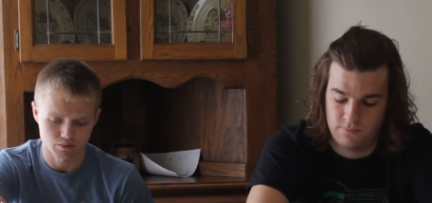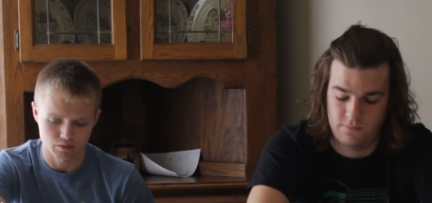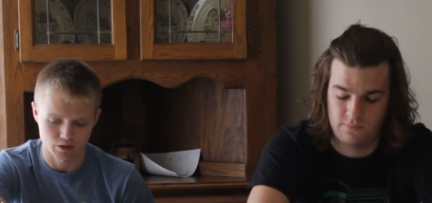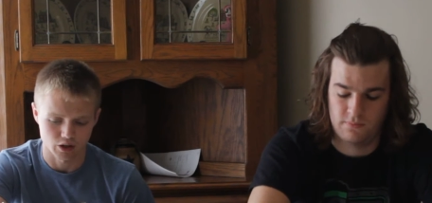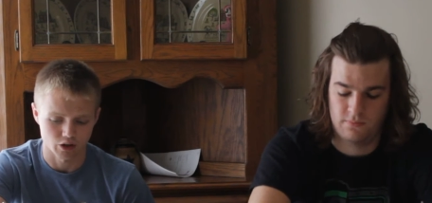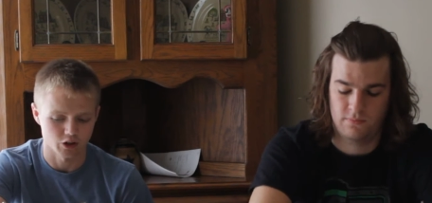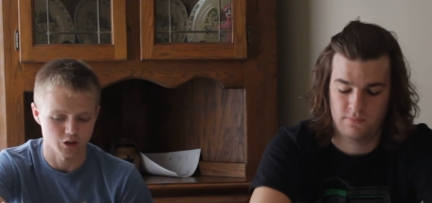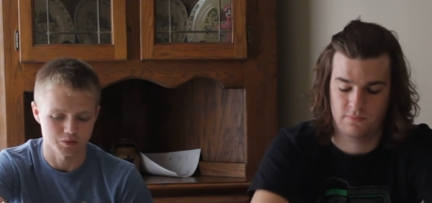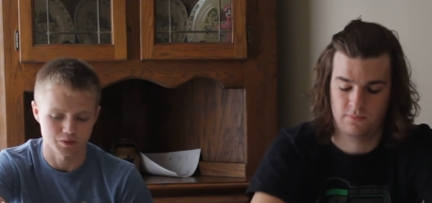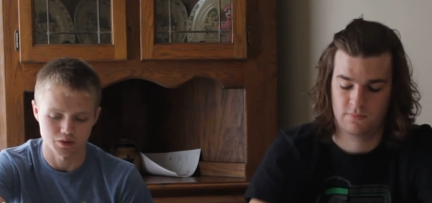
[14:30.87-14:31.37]
Speaker 1: you
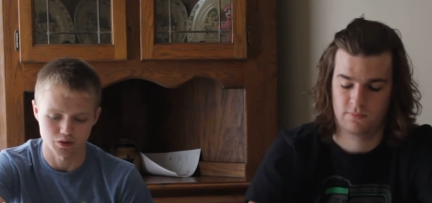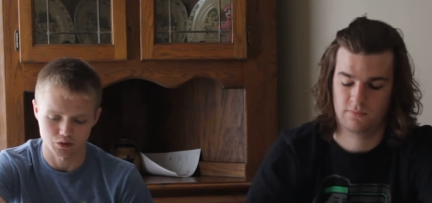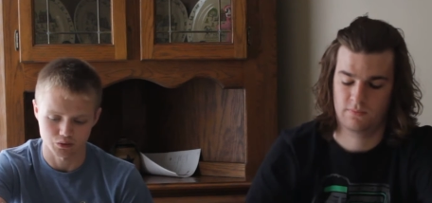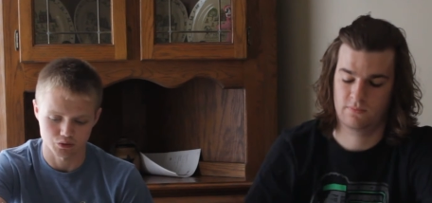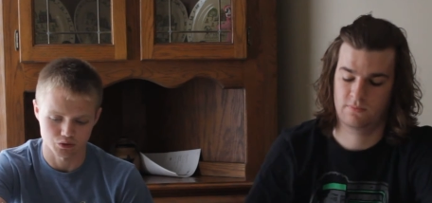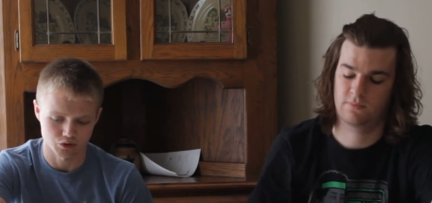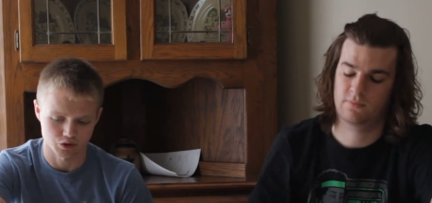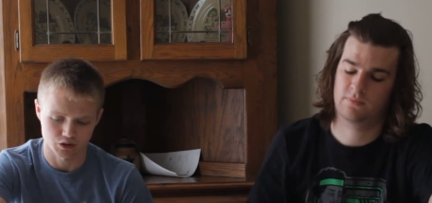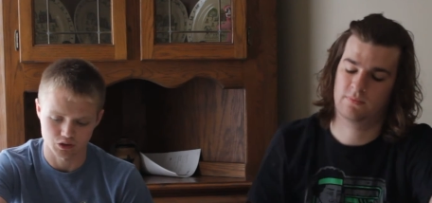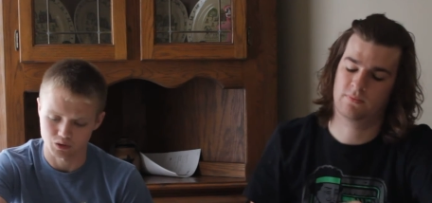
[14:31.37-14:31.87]
know, he's been looking
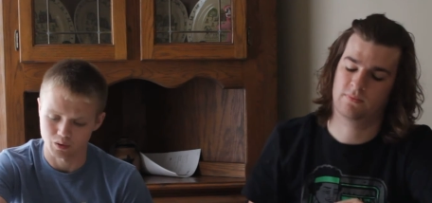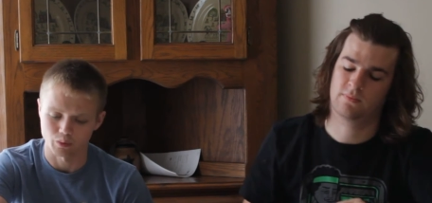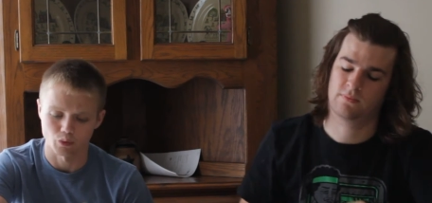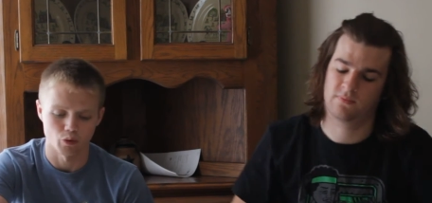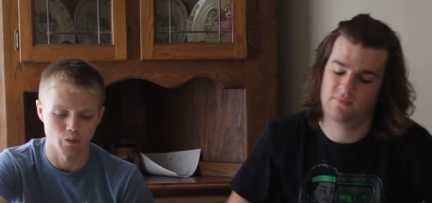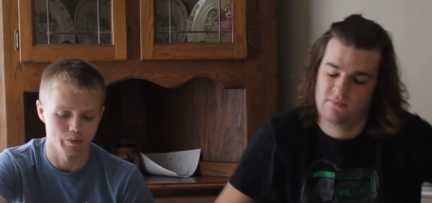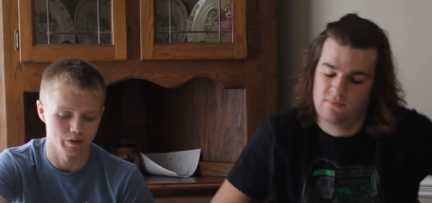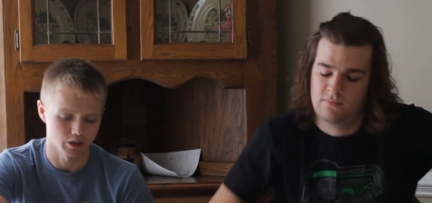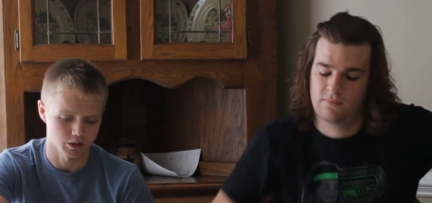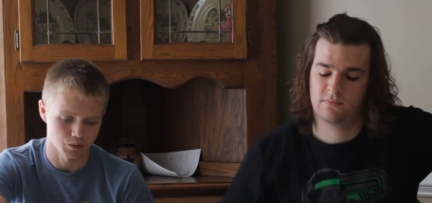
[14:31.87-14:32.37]
real good, so I'm
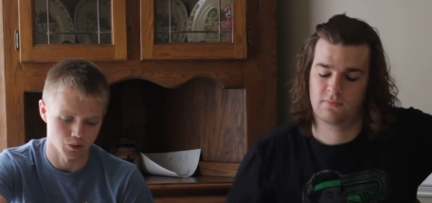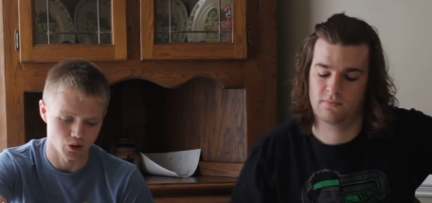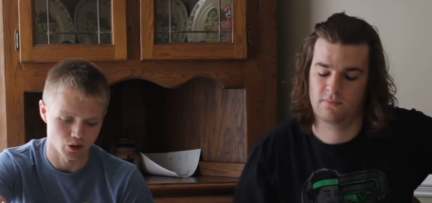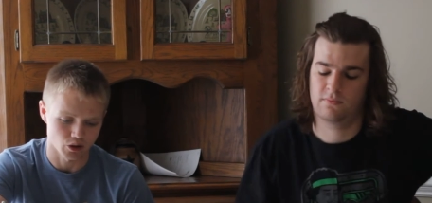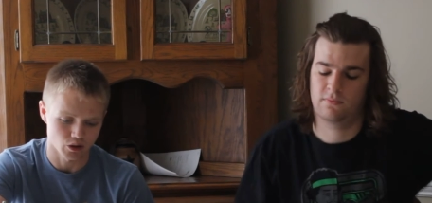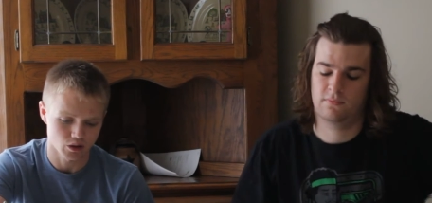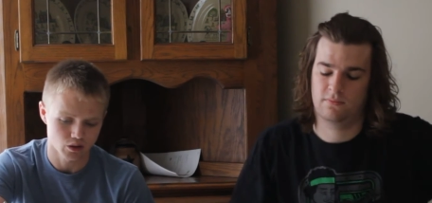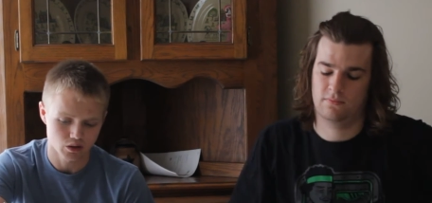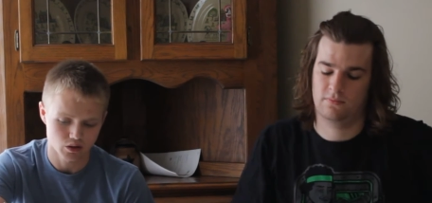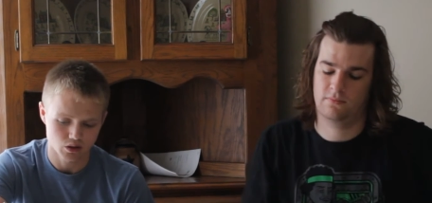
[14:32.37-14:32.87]
going Pittsburgh.